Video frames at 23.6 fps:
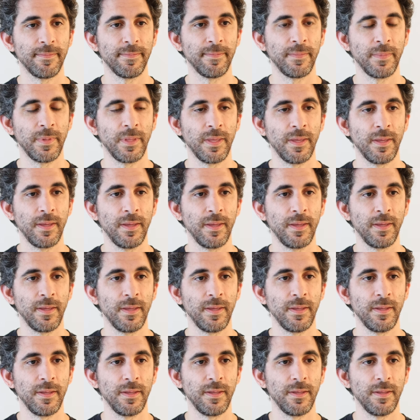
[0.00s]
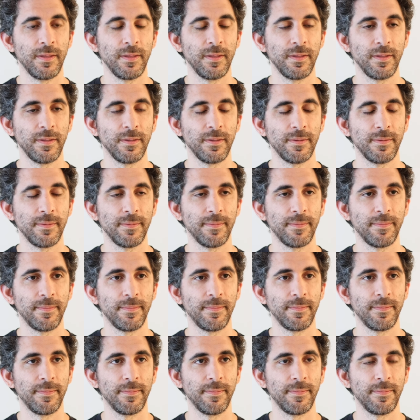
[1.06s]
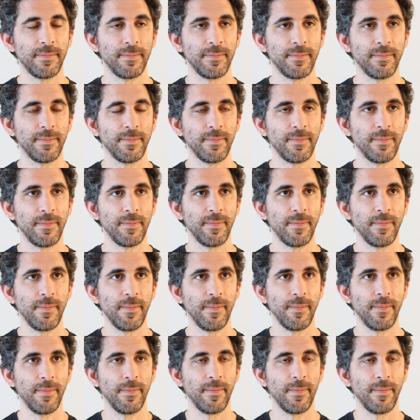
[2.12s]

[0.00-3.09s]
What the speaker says: (no one is talking)